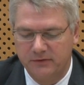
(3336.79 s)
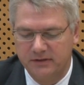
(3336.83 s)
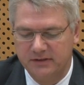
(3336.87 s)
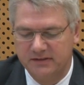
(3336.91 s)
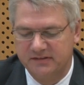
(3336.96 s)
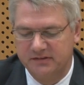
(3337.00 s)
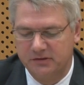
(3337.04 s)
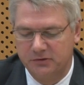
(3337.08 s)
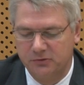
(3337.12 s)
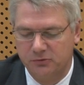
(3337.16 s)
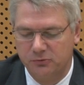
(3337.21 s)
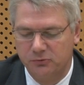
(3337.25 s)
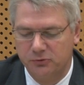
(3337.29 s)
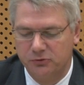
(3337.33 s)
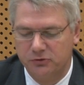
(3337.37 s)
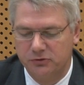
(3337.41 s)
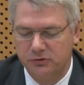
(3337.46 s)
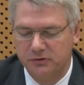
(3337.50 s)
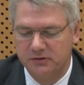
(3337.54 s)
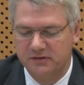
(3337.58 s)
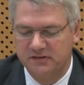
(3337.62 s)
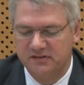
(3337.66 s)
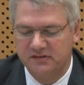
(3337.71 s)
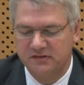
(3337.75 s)

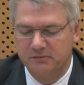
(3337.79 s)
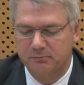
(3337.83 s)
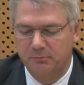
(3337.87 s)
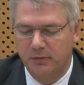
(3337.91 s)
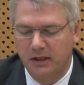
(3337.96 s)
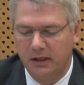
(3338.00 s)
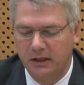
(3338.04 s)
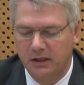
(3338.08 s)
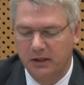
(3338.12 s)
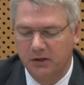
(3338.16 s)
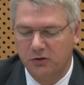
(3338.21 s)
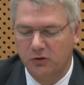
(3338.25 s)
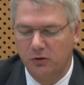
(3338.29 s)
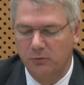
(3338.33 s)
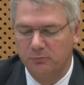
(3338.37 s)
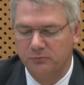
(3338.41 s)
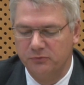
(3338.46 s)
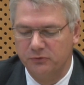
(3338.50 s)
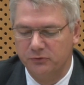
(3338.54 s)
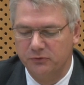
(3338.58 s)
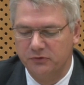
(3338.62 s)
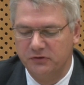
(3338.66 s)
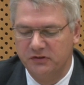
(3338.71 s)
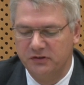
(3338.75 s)
institutions by
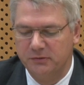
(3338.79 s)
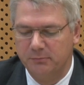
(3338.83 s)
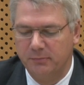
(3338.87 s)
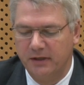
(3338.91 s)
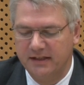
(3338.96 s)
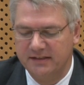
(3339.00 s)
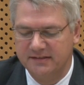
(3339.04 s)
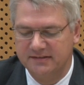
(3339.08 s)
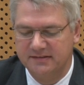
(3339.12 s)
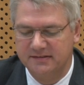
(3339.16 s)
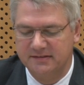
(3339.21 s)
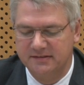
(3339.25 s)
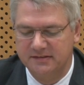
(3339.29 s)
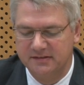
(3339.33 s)
community-based